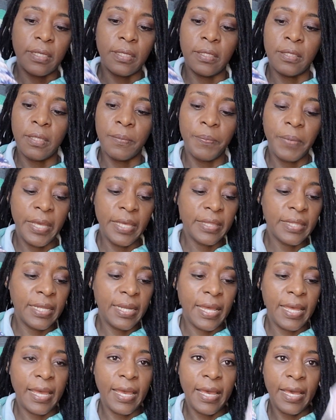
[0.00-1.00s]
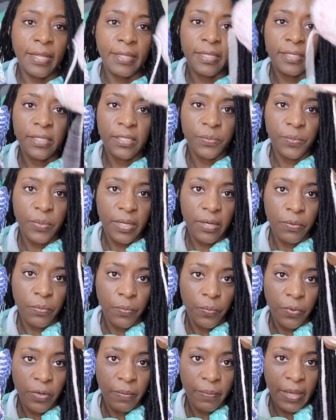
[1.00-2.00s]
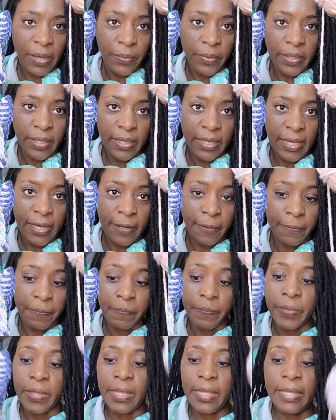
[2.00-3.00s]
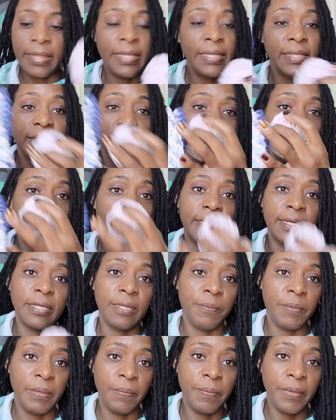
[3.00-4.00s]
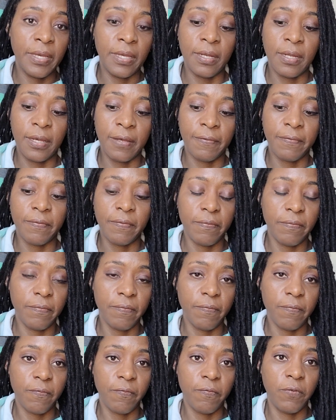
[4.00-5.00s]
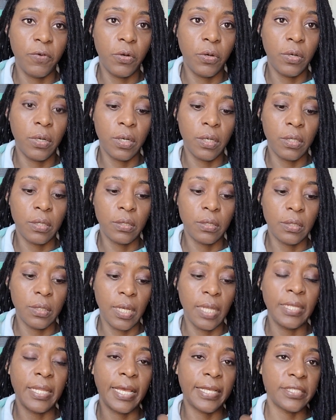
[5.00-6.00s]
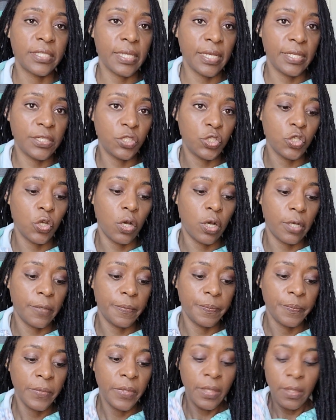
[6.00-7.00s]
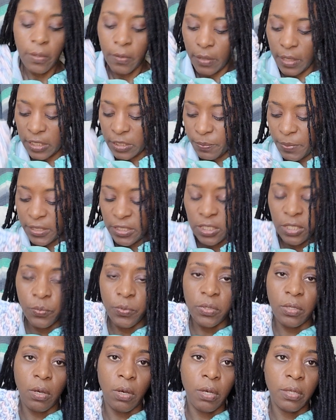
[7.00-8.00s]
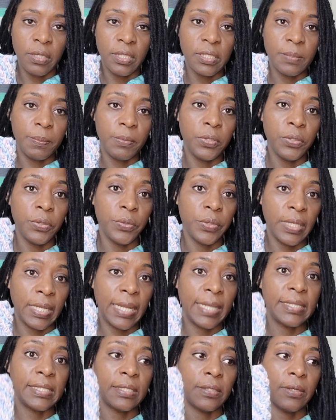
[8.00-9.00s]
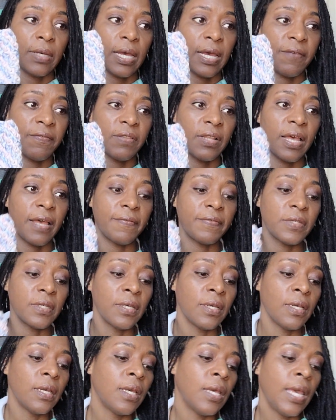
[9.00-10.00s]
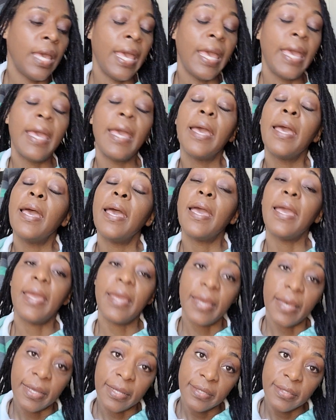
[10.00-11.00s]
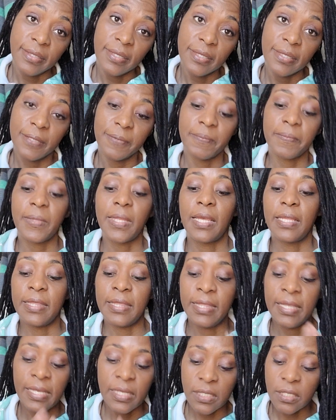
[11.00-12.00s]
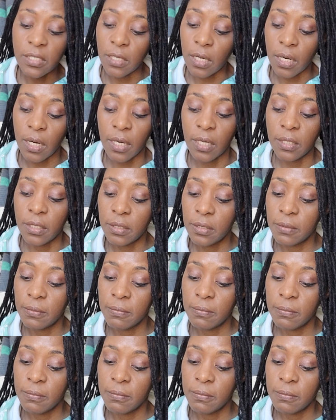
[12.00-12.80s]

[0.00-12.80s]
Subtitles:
the pink that I had, this is where I'm at with it now, this is not going to be big enough for a nice size shawl, especially with all this blue that I still have left. And this yarn